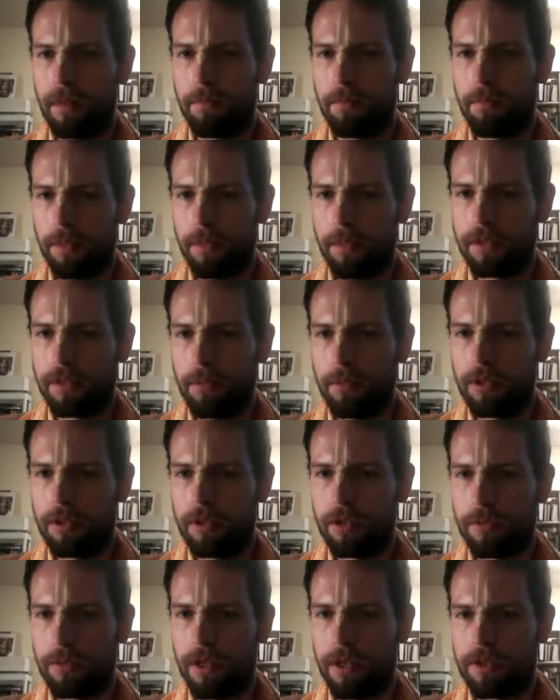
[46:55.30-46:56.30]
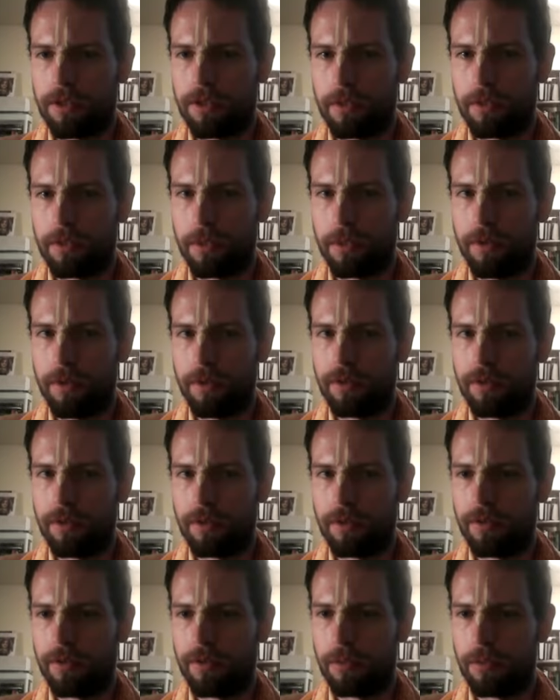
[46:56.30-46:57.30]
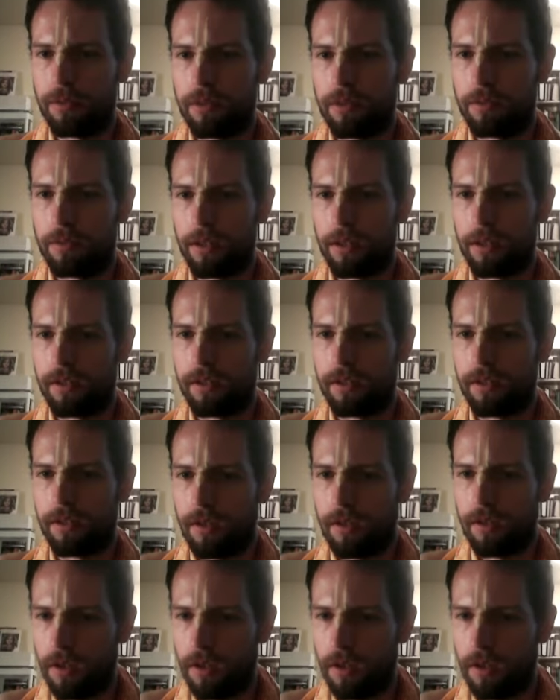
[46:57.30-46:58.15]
But somewhat surprising to me. Somewhat surprising.